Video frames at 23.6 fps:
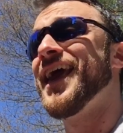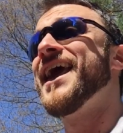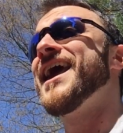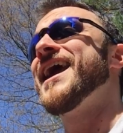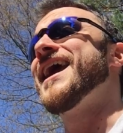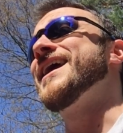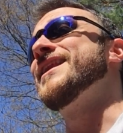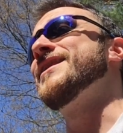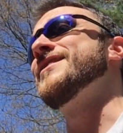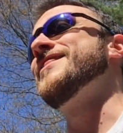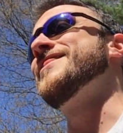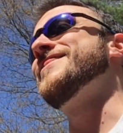
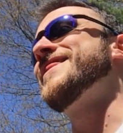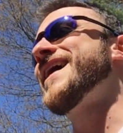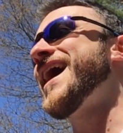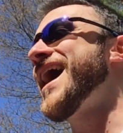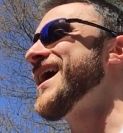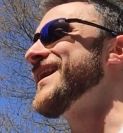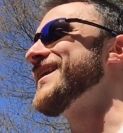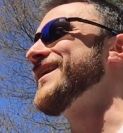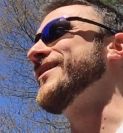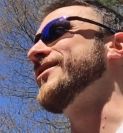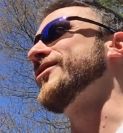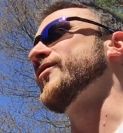And
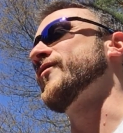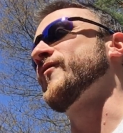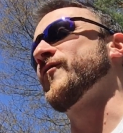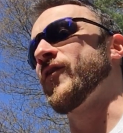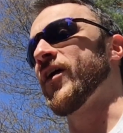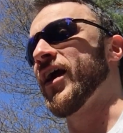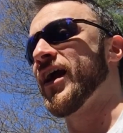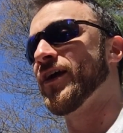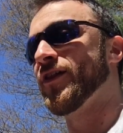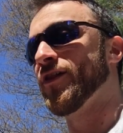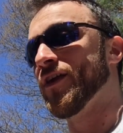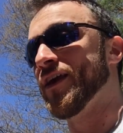that is,
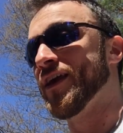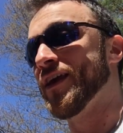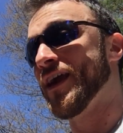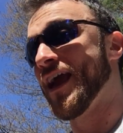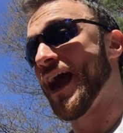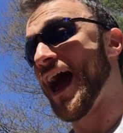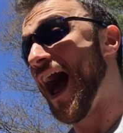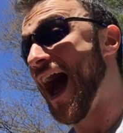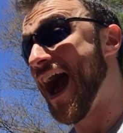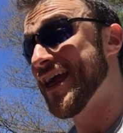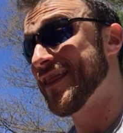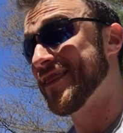frankly,
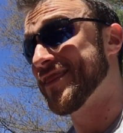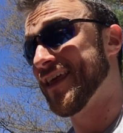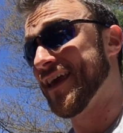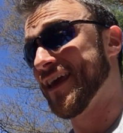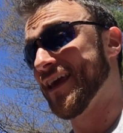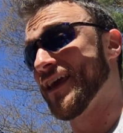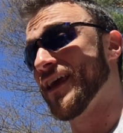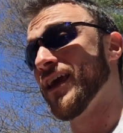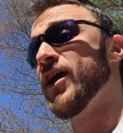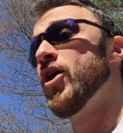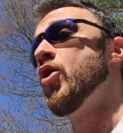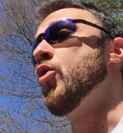I think,
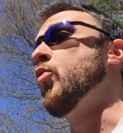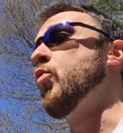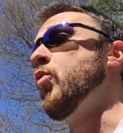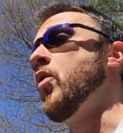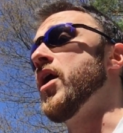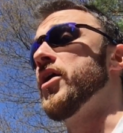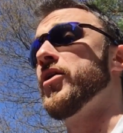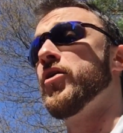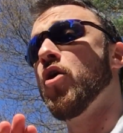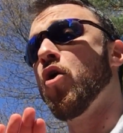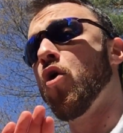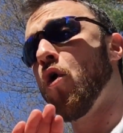
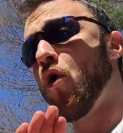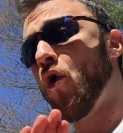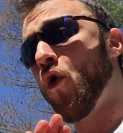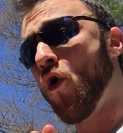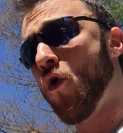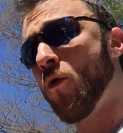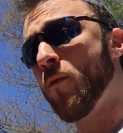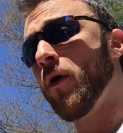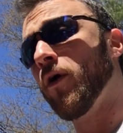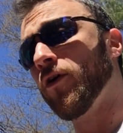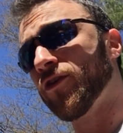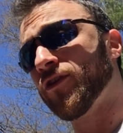what
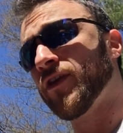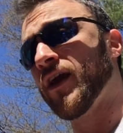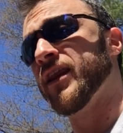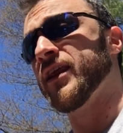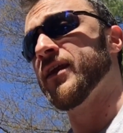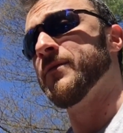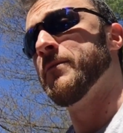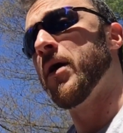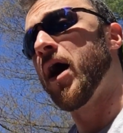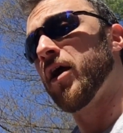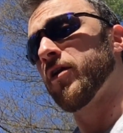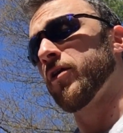almost any
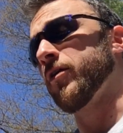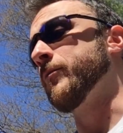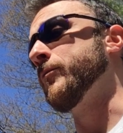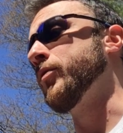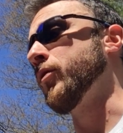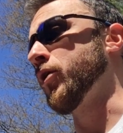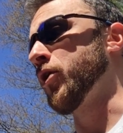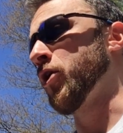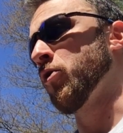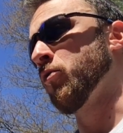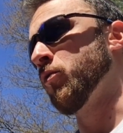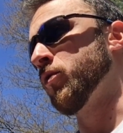modern
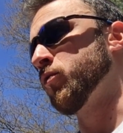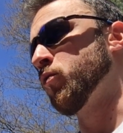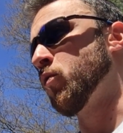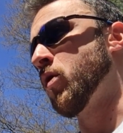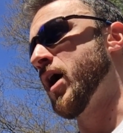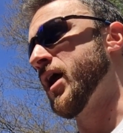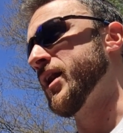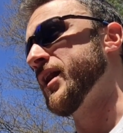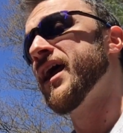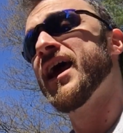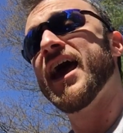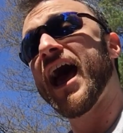player would
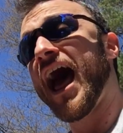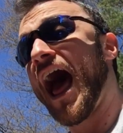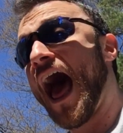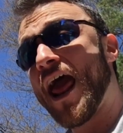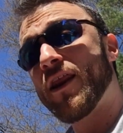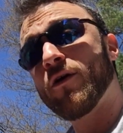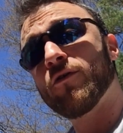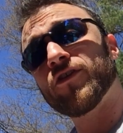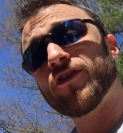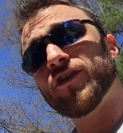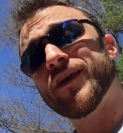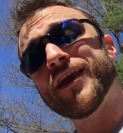want. I
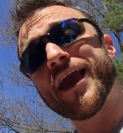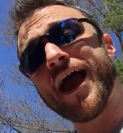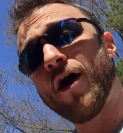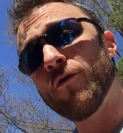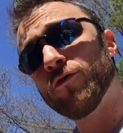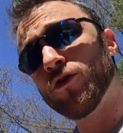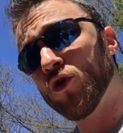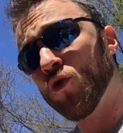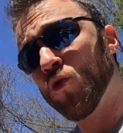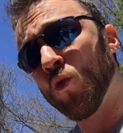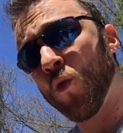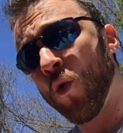don't see how
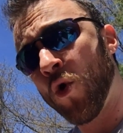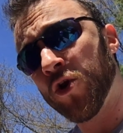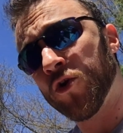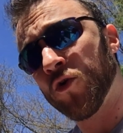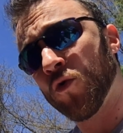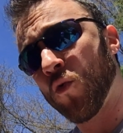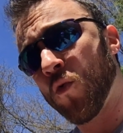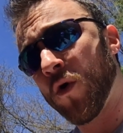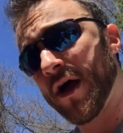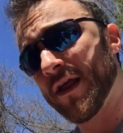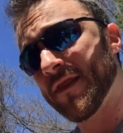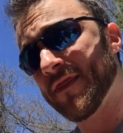you
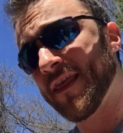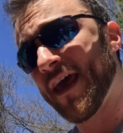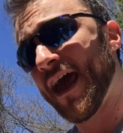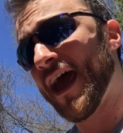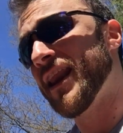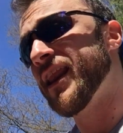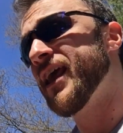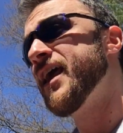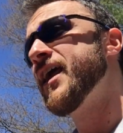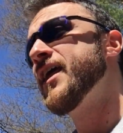wouldn't want that.